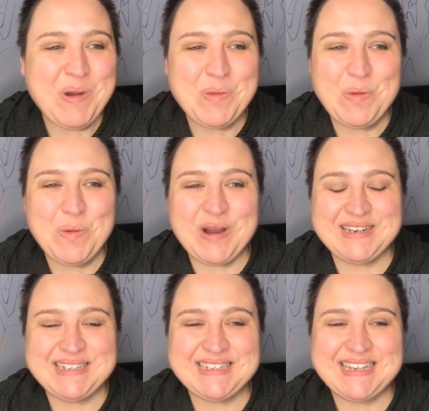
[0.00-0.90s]

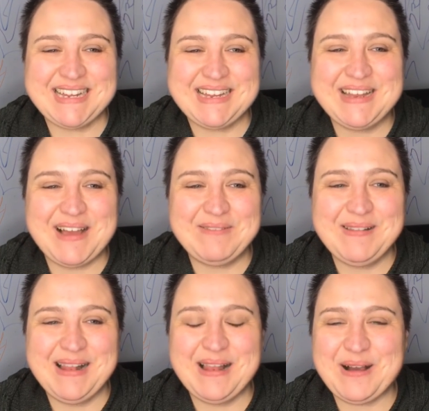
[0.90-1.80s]
what the
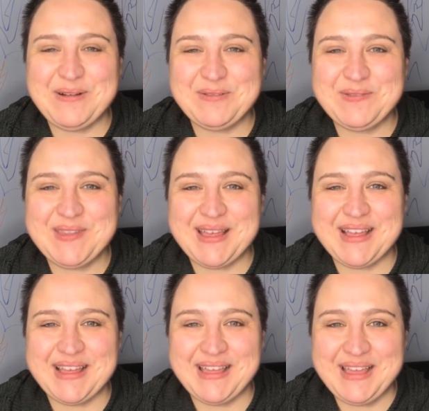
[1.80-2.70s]
novel of
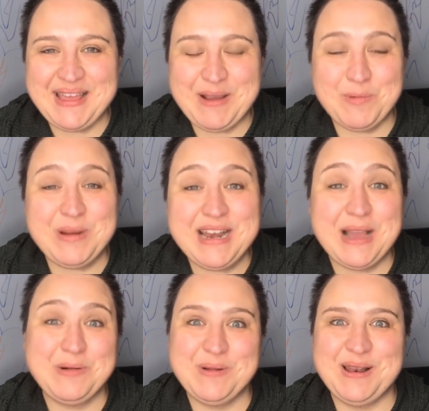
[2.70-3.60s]
the
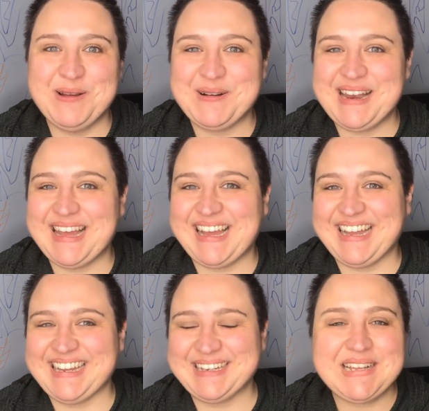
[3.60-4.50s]
winner will look
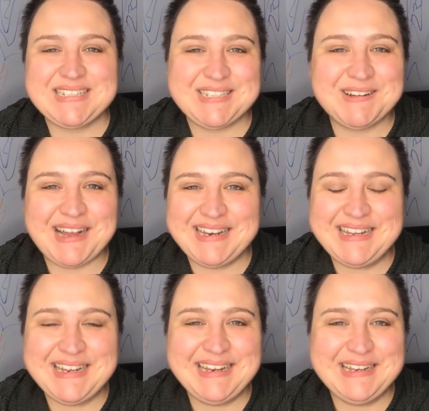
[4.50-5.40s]
like. So I
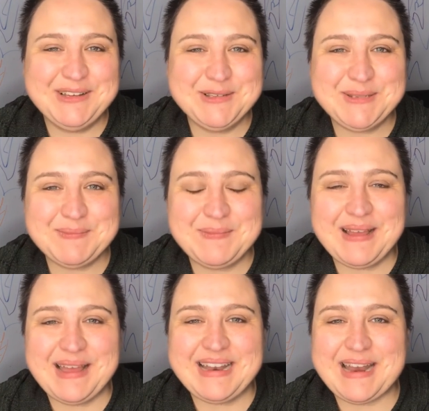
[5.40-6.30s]
use
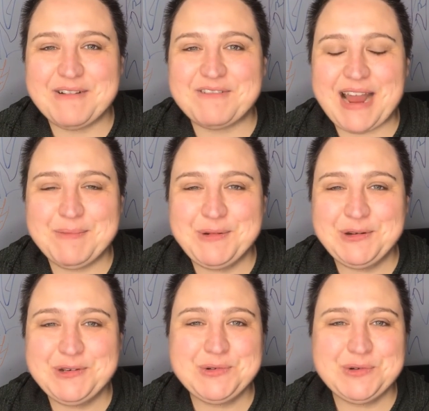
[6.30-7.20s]

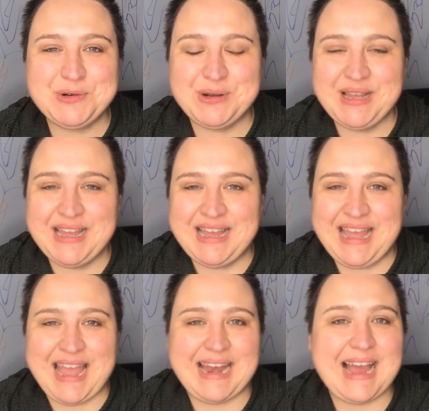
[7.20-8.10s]
NaNoWriMo to
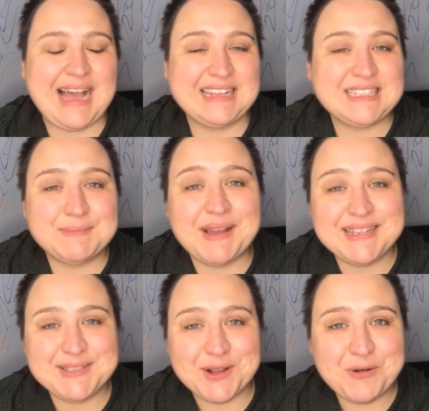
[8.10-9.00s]
enhance my
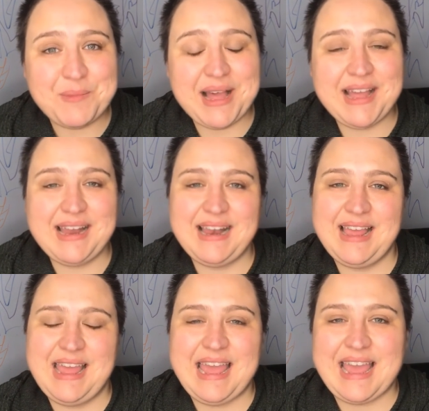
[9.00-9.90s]
stockpile
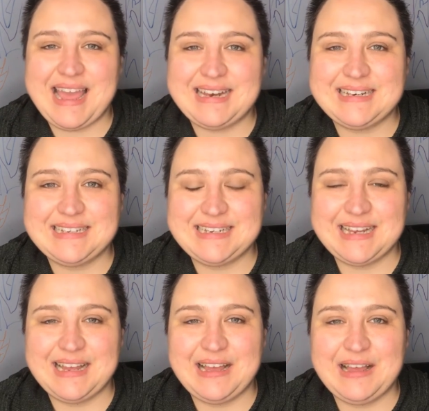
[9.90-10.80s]
and
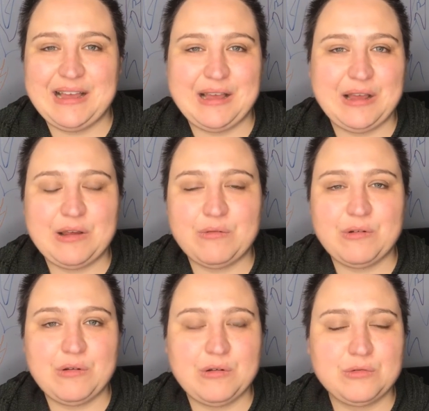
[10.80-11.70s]

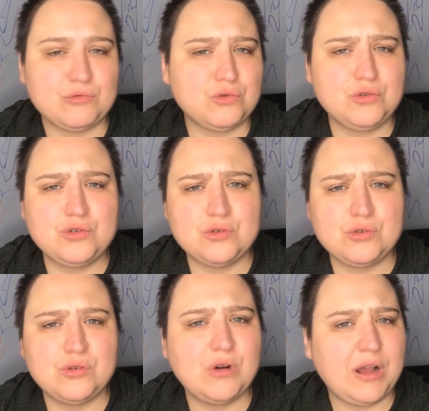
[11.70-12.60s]
to
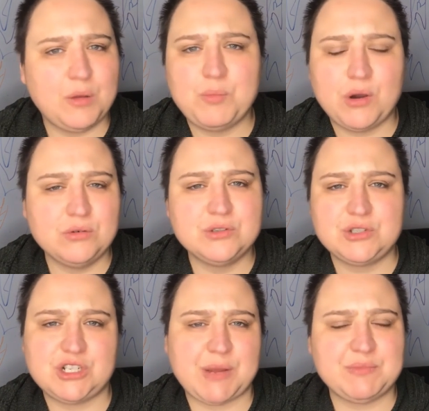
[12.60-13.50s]
do a
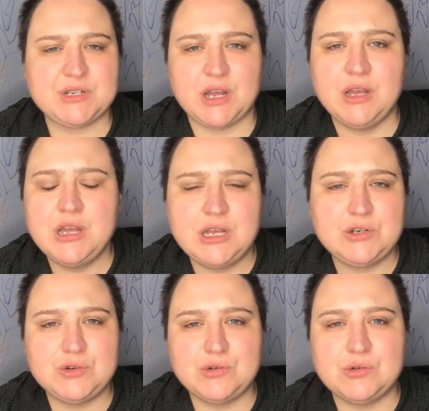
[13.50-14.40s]
bonus chapter,
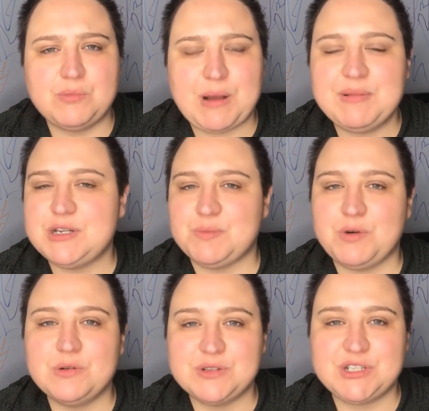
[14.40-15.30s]
to publish a
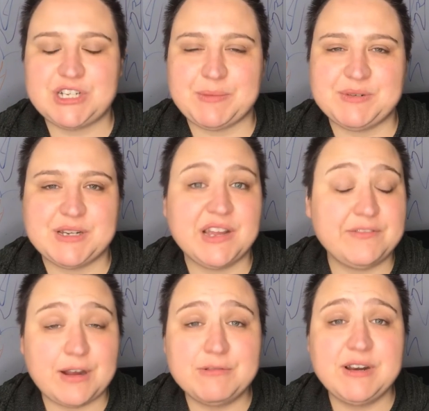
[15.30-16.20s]
bonus chapter.
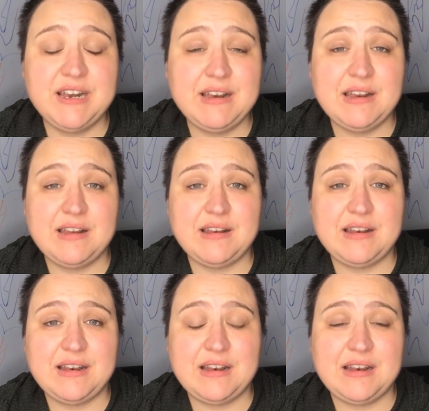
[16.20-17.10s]
If I win
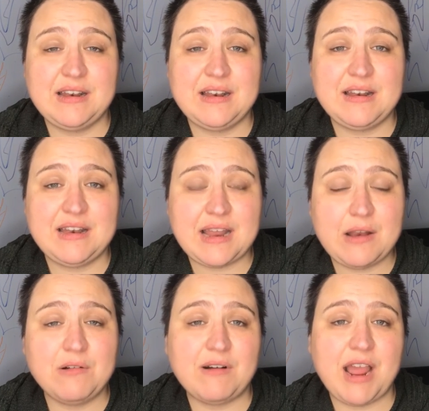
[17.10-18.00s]

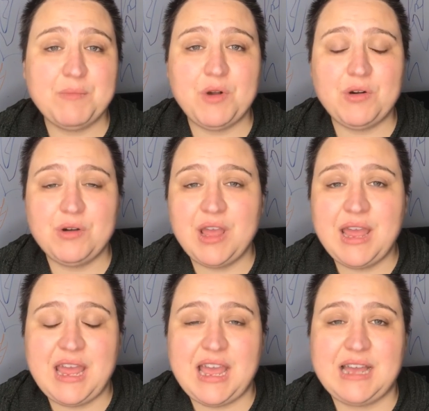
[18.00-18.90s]
NaNoWriMo,
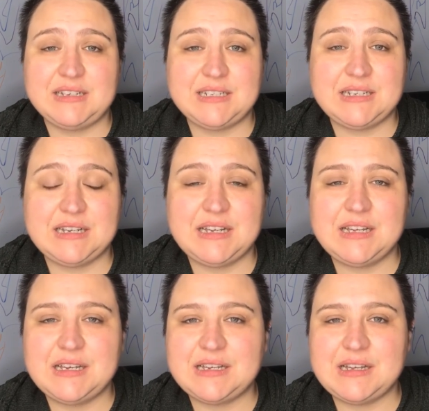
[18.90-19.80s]
I
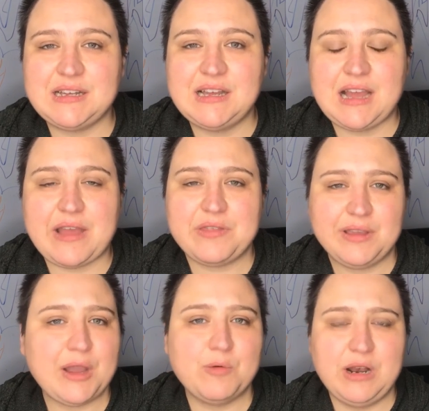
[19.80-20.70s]

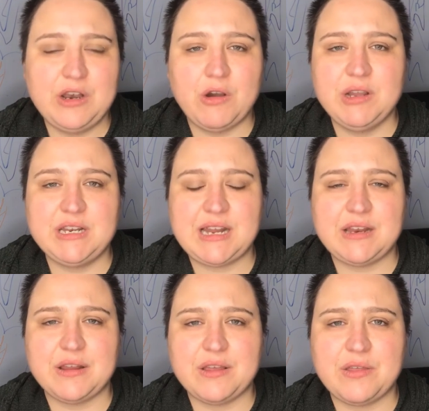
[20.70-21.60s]
think I will know it,
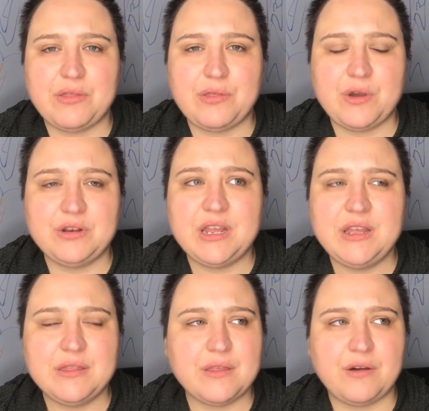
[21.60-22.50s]
at the
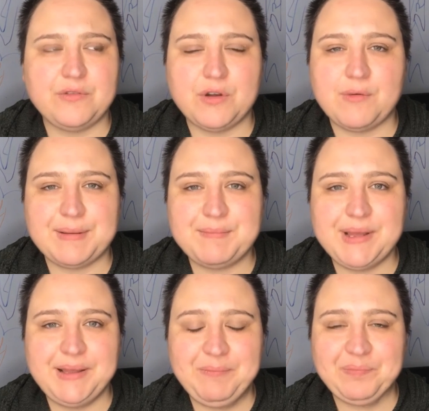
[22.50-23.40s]
30th of
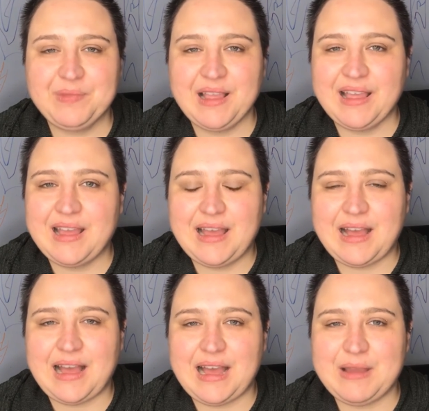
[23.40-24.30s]
November,
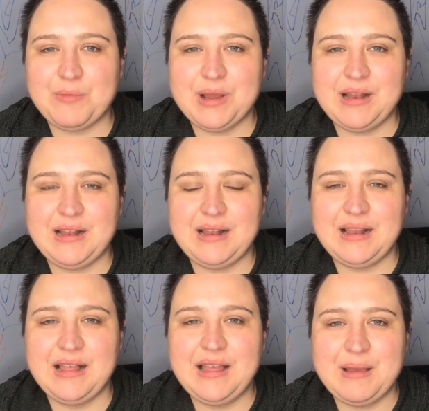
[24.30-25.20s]
I
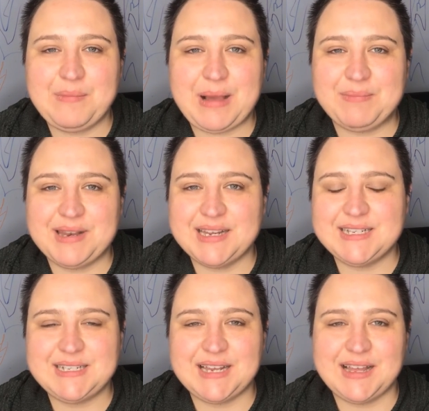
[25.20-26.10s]
will
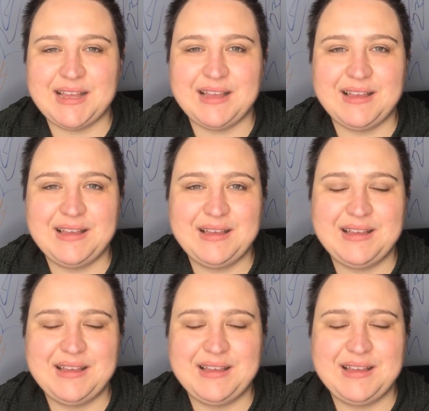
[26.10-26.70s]
publish a